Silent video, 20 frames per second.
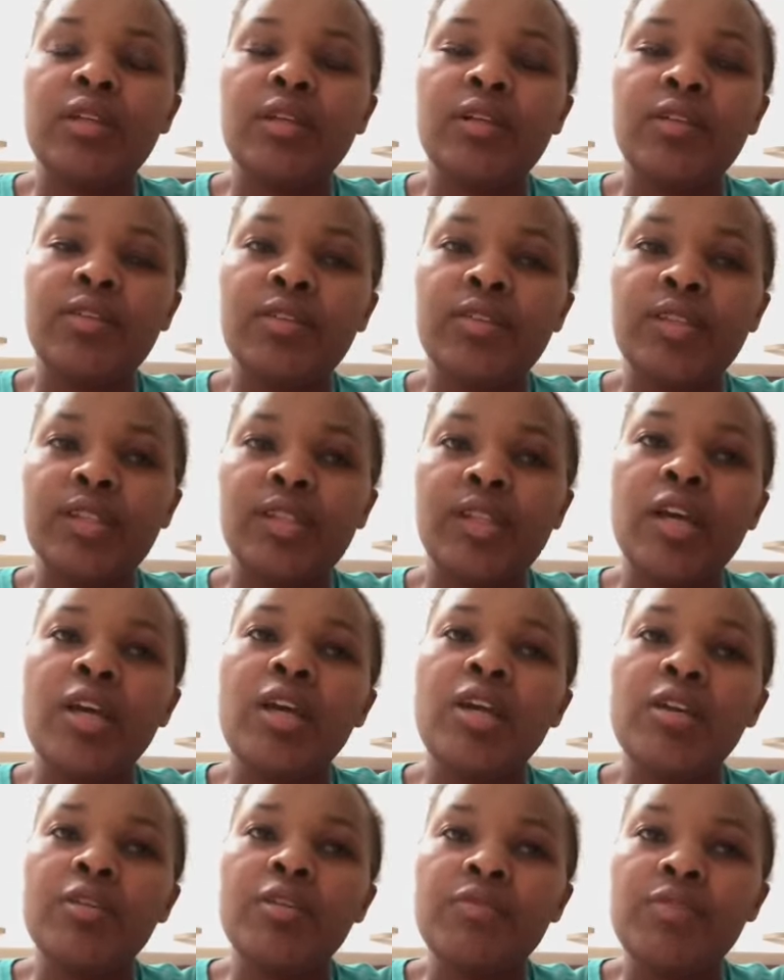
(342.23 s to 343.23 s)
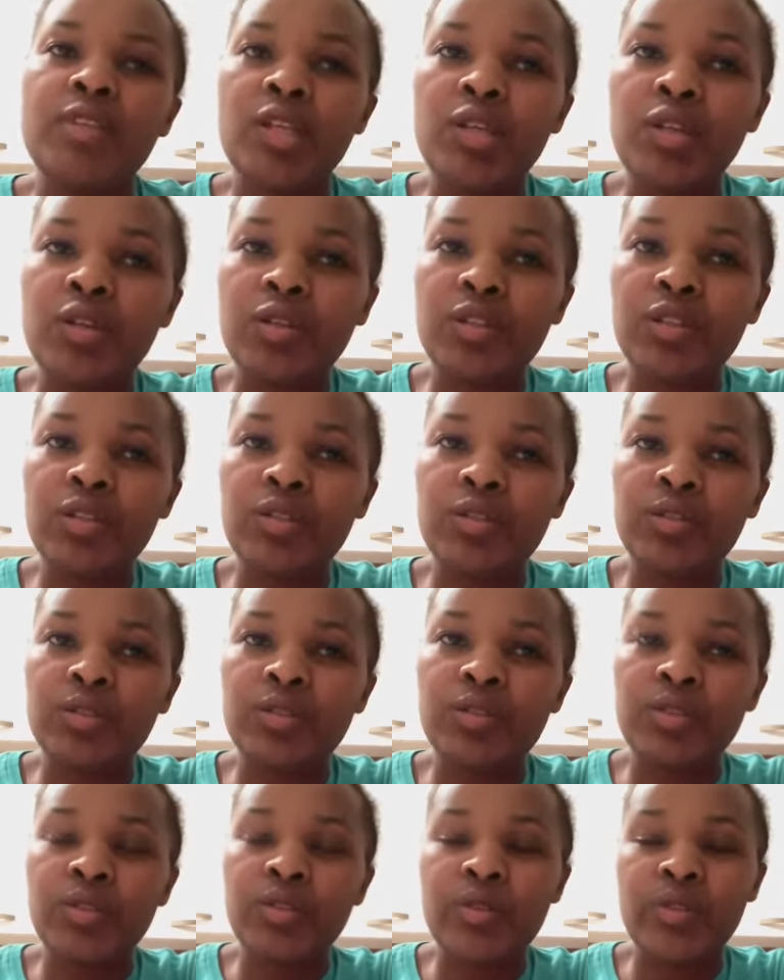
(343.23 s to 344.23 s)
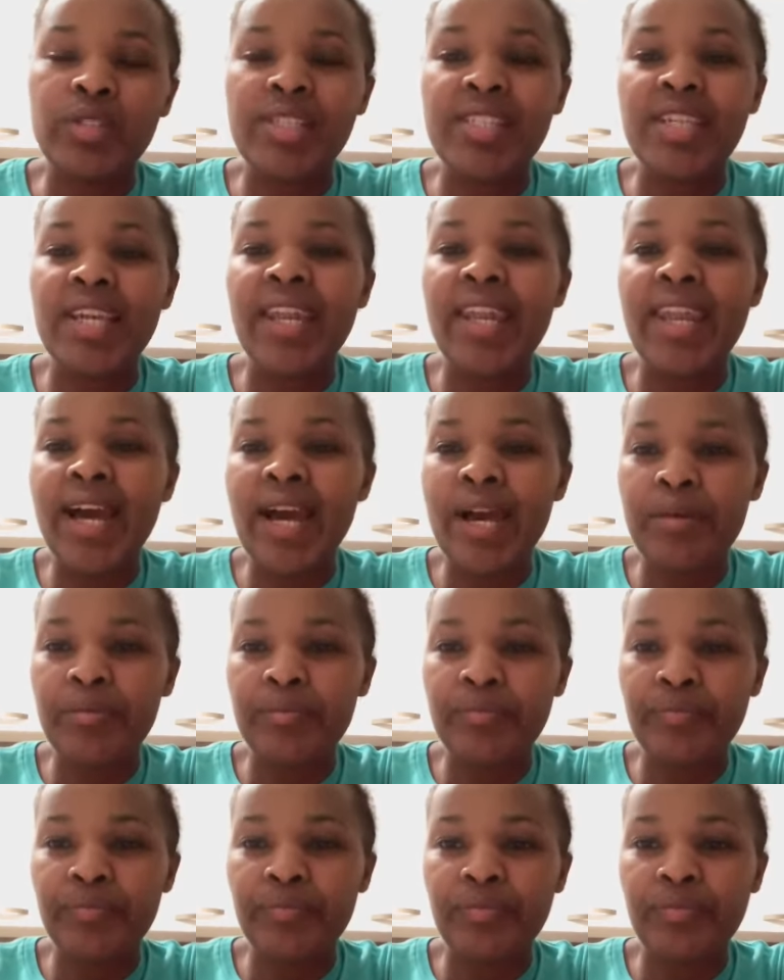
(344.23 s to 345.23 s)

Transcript: Okay, if they call you, you will say Nam,